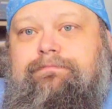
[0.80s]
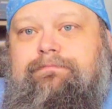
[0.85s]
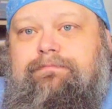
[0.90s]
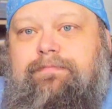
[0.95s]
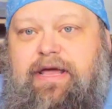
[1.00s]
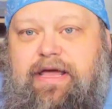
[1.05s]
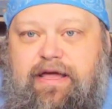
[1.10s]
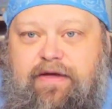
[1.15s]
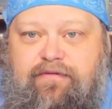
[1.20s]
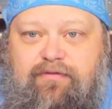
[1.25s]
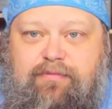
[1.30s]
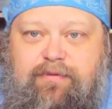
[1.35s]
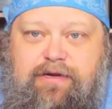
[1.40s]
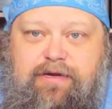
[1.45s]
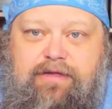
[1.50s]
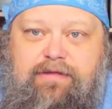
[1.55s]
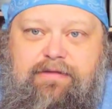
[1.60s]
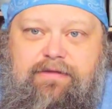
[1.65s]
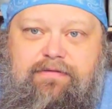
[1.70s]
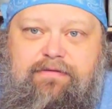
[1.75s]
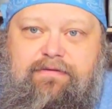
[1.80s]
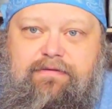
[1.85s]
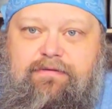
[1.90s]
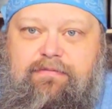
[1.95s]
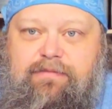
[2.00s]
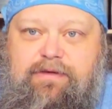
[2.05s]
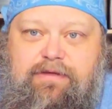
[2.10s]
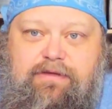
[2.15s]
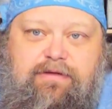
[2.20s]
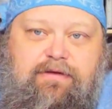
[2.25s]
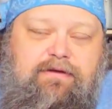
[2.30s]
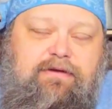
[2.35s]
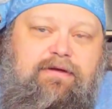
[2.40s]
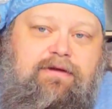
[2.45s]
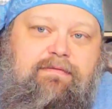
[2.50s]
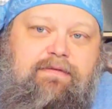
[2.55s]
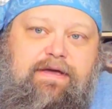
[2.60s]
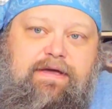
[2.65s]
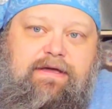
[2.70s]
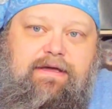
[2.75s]
Hey everybody, this is me, the
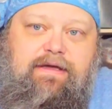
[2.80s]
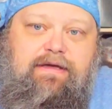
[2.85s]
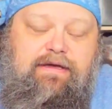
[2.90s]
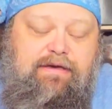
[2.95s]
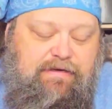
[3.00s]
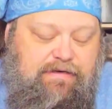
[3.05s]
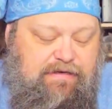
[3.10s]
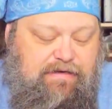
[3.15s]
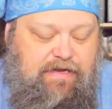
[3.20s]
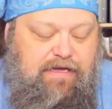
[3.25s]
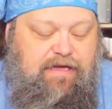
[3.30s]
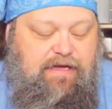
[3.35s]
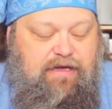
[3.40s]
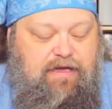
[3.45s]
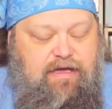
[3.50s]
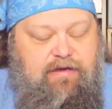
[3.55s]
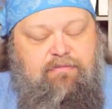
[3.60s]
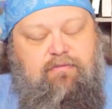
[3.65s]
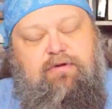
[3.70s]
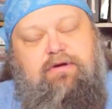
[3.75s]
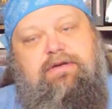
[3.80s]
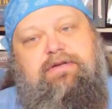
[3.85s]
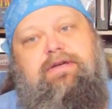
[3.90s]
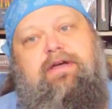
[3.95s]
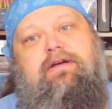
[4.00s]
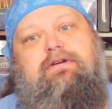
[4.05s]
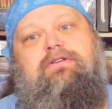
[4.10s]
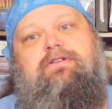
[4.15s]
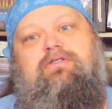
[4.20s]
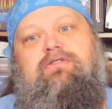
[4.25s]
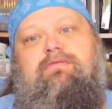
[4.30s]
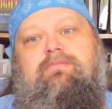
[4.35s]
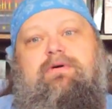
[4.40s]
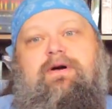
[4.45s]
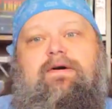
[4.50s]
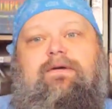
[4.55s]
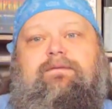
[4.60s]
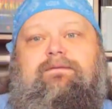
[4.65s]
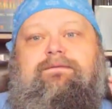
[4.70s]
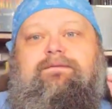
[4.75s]
Undead Viking, and today I'm going to talk to you
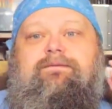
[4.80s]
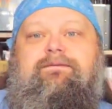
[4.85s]
about